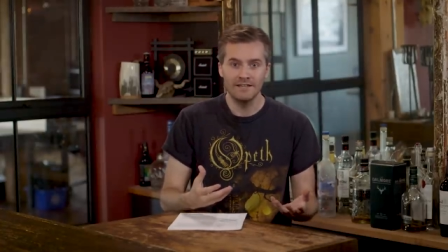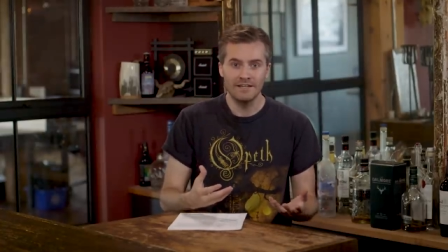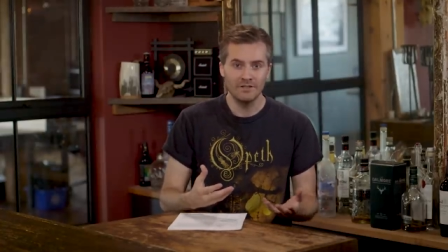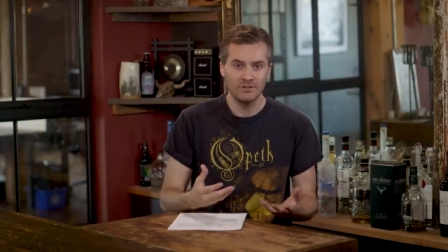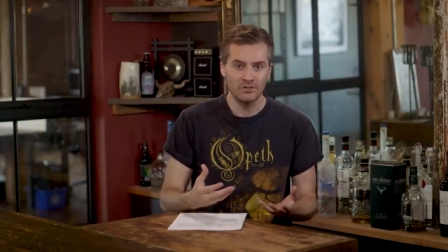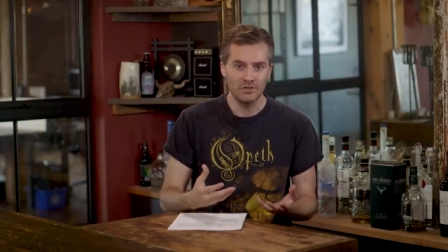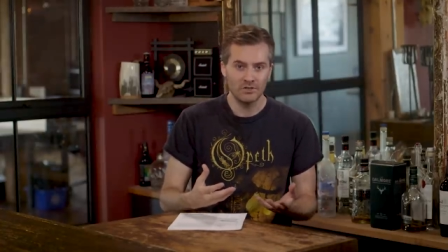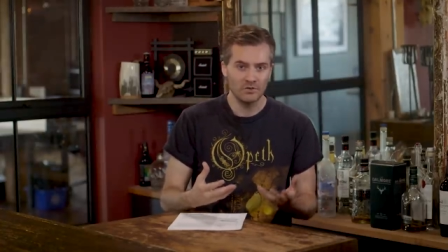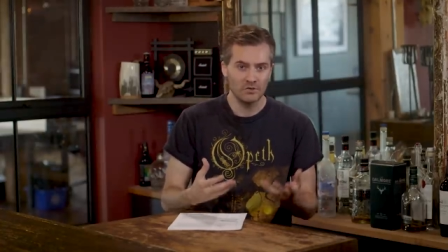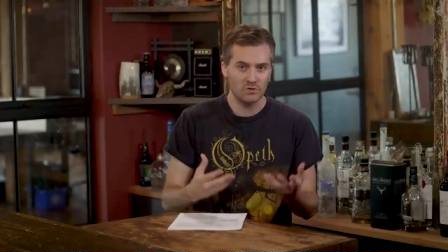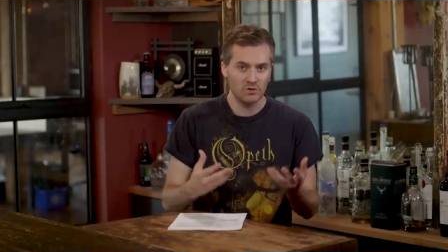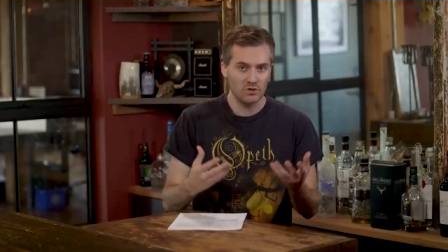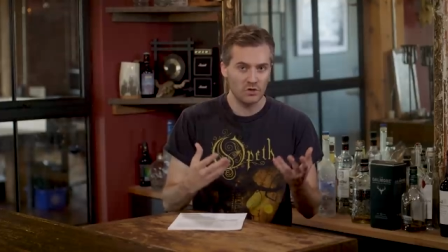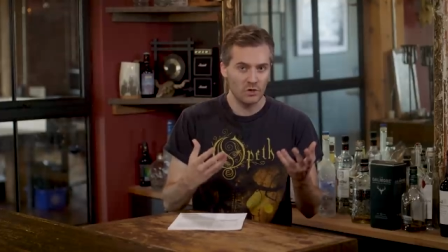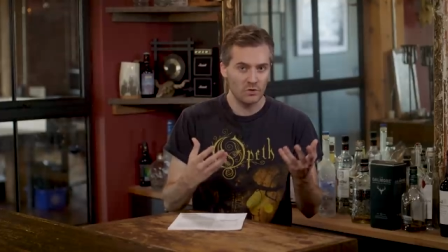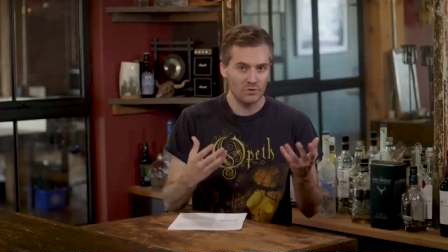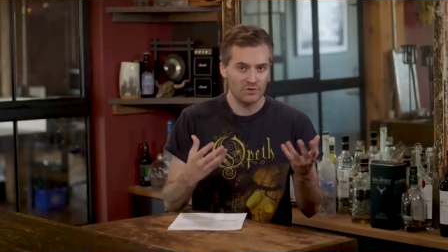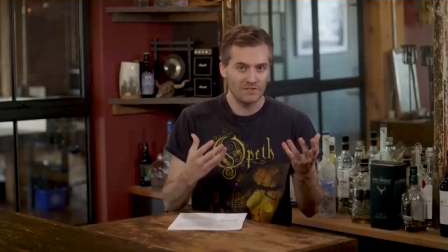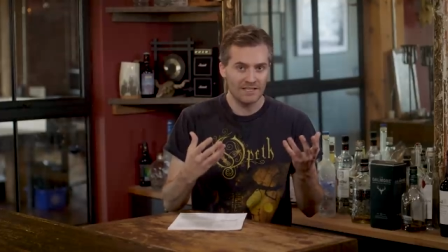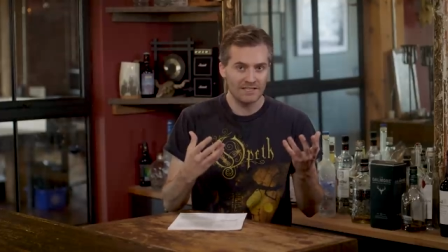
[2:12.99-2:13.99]
It just
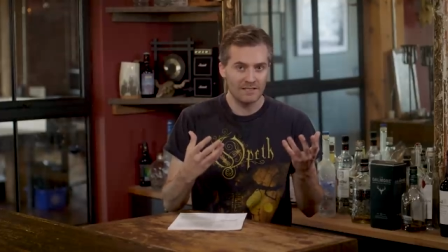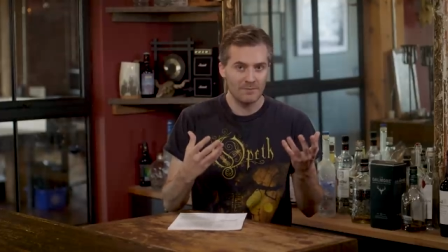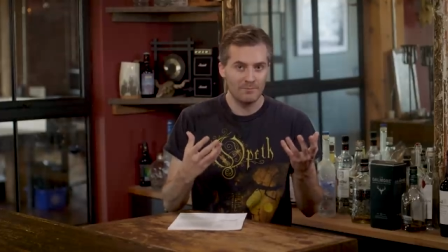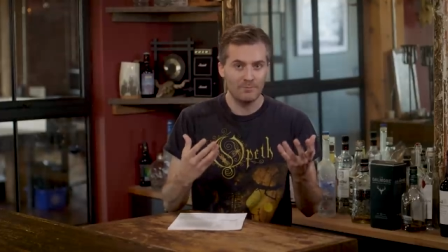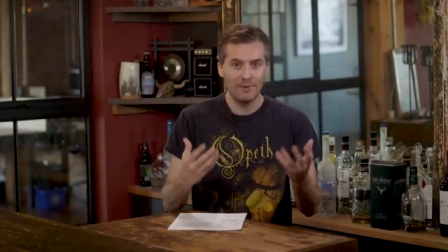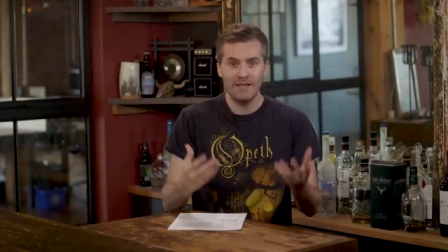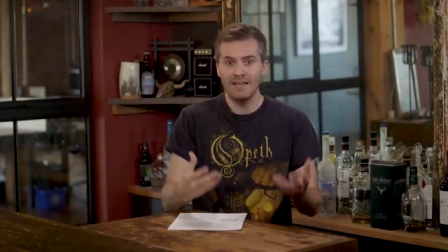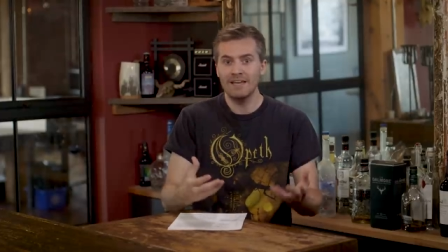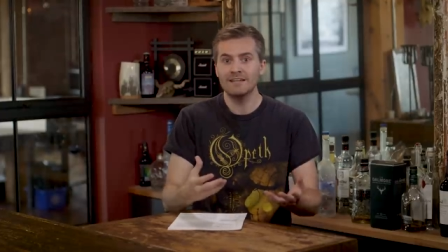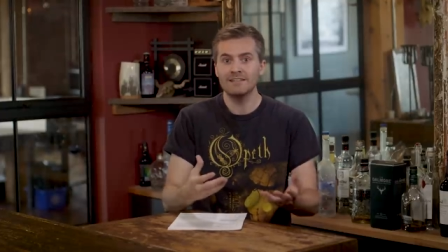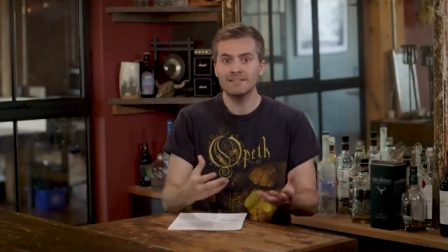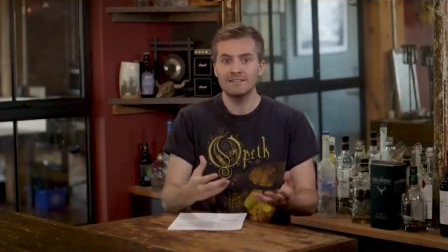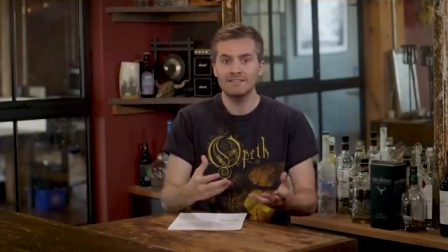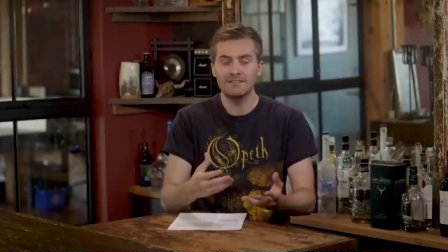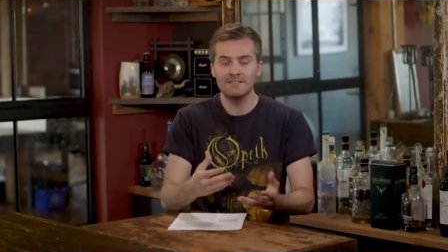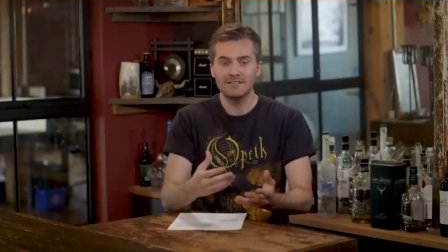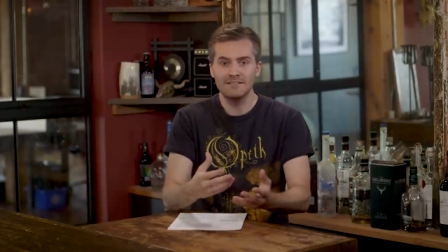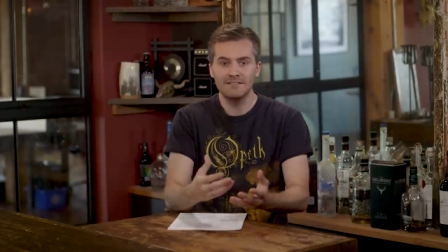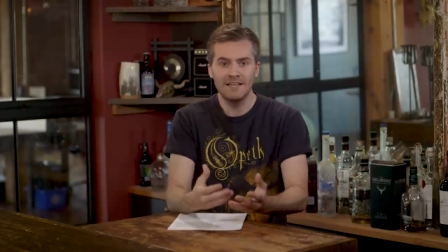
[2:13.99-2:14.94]
shows that the band is